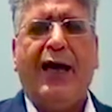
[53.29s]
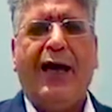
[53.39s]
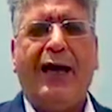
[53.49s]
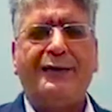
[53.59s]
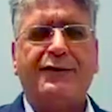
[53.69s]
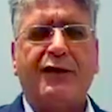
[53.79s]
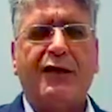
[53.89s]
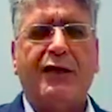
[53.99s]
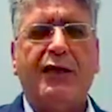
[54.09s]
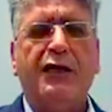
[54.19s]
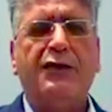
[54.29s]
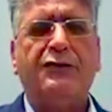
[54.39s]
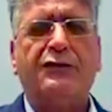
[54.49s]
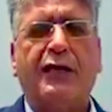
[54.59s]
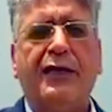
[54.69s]
and learn
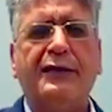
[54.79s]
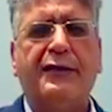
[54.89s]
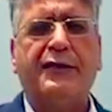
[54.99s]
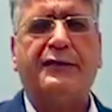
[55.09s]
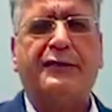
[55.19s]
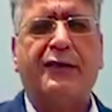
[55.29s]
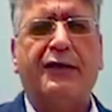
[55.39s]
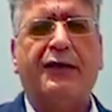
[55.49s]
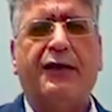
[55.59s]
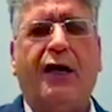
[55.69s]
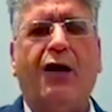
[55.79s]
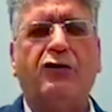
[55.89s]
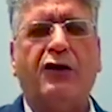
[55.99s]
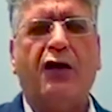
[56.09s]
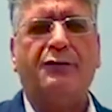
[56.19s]
the latest
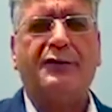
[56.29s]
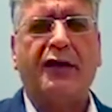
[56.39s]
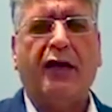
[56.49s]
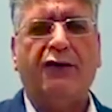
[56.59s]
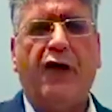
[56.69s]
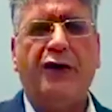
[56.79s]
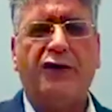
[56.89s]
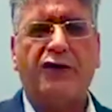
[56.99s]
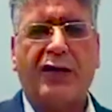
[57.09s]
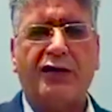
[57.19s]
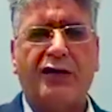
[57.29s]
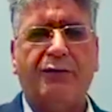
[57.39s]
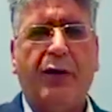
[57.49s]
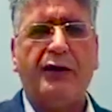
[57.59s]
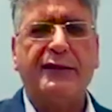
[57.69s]
outcomes of higher education
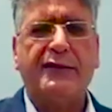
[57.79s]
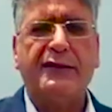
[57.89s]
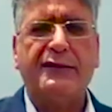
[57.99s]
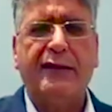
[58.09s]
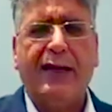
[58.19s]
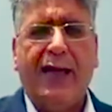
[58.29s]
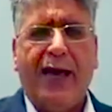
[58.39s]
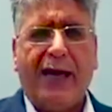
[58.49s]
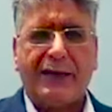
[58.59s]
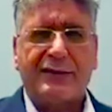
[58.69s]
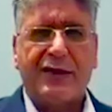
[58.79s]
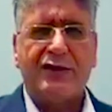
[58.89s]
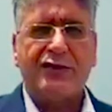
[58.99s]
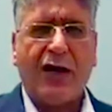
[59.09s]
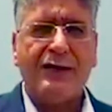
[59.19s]
policies and
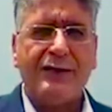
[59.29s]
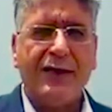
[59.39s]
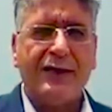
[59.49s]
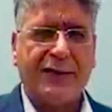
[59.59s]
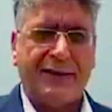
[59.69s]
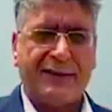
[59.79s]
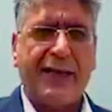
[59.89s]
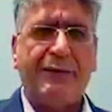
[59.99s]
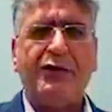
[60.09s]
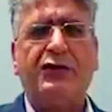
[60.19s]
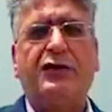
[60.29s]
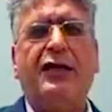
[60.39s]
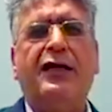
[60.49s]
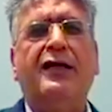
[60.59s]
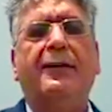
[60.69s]
exchange ideas and establish
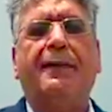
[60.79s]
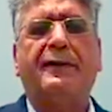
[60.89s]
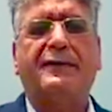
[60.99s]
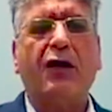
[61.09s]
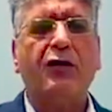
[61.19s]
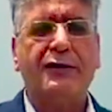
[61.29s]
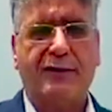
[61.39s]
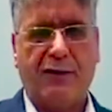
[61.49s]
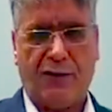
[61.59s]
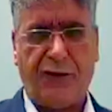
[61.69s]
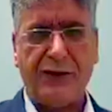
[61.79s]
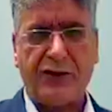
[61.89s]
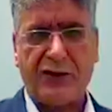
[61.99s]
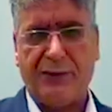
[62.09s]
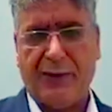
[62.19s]
a solid
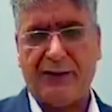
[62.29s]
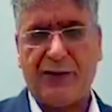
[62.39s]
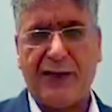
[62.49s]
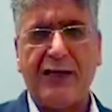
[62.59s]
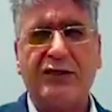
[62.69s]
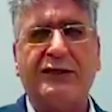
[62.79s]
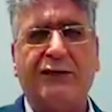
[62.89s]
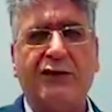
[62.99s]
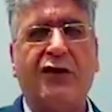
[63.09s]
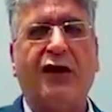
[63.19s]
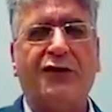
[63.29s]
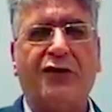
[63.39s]
friendship and relations with other